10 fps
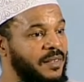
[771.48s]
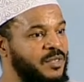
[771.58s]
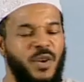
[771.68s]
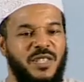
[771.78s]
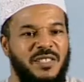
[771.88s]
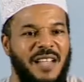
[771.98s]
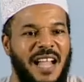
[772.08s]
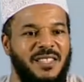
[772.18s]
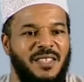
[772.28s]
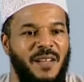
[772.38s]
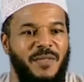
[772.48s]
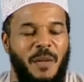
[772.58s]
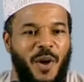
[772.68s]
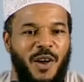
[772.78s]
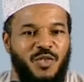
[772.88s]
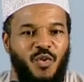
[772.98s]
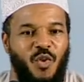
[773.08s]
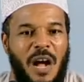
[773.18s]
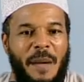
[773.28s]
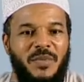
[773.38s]
So it is not the person who
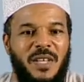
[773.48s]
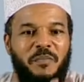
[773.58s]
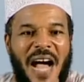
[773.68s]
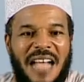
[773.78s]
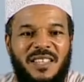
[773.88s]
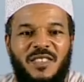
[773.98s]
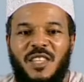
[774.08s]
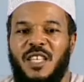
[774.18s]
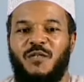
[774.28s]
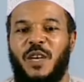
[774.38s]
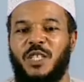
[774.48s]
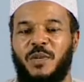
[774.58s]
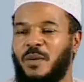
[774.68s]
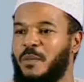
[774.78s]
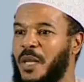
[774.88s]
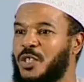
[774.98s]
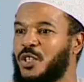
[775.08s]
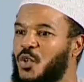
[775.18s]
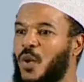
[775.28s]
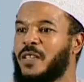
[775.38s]
comes and passes this
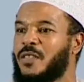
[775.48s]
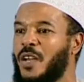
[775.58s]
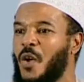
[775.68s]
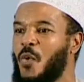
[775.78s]
information to us.